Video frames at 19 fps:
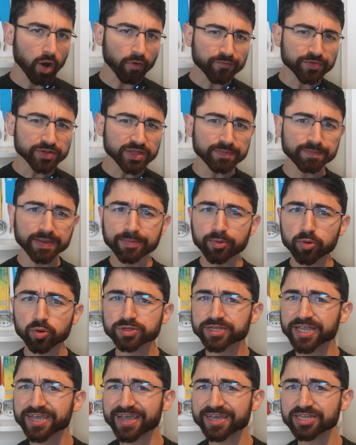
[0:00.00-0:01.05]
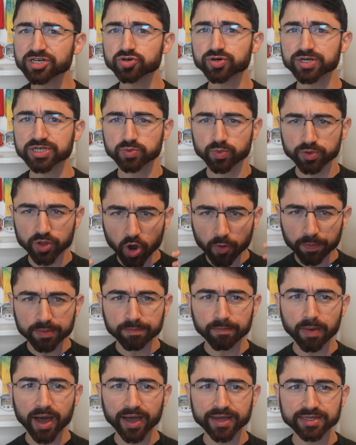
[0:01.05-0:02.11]
Hopefully people will take interest with open
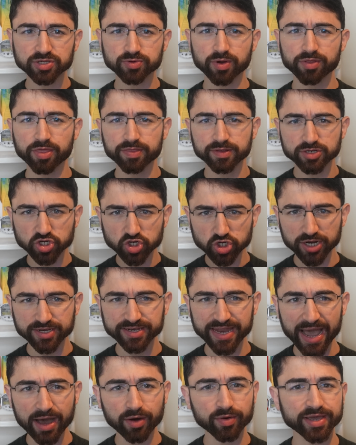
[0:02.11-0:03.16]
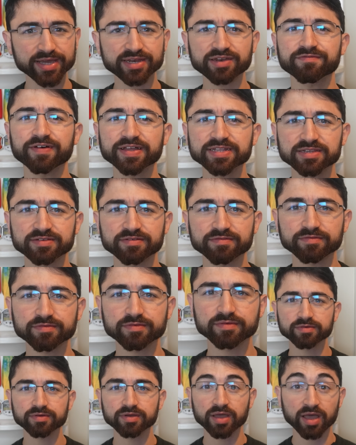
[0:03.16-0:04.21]
minds rather than shut down and get defensive.
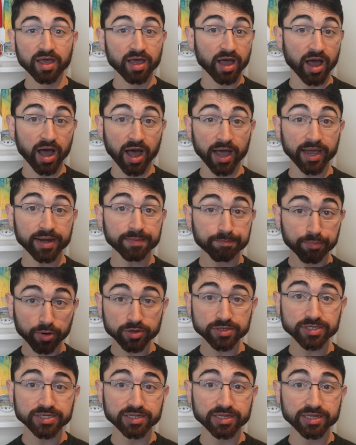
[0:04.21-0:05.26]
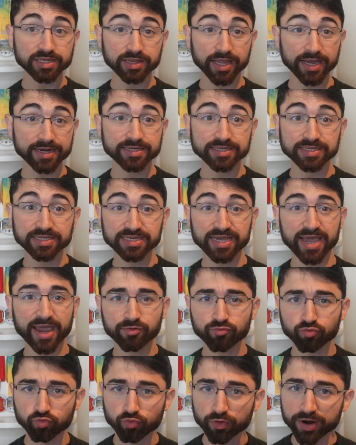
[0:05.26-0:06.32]
I'd personally like to see a
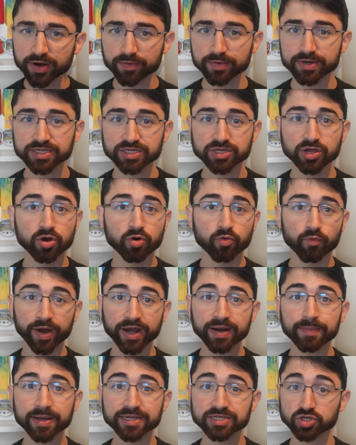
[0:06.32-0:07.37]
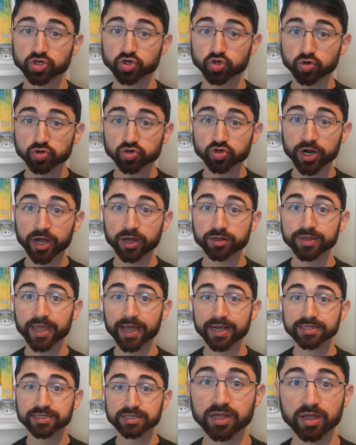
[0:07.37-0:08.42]
rigorous randomized control trial
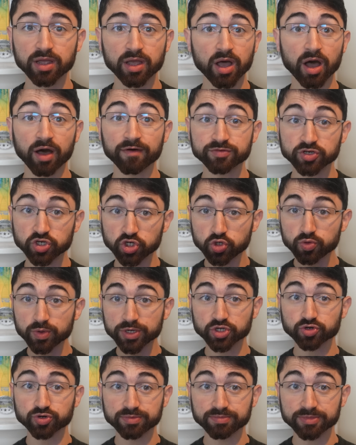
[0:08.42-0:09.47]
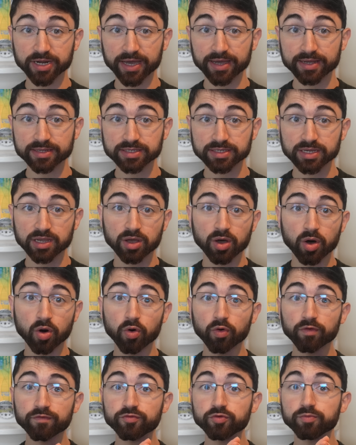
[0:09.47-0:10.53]
next of 2 extreme diets,
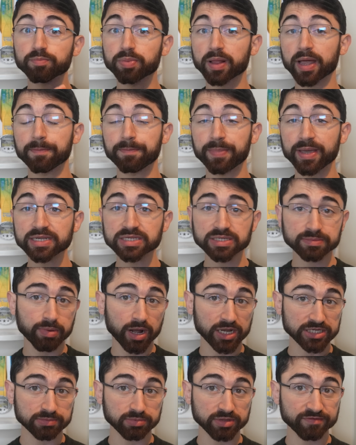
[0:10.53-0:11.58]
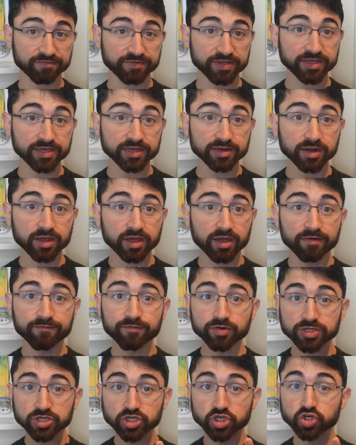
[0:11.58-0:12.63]
whole food plant-based, possibly vegan,
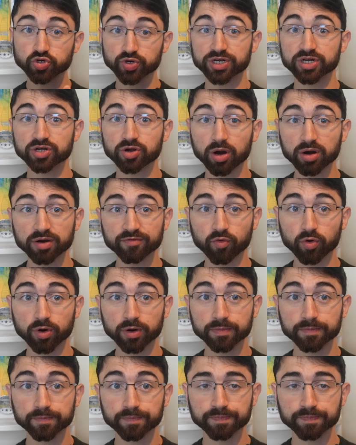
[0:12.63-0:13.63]
versus strict carnivore.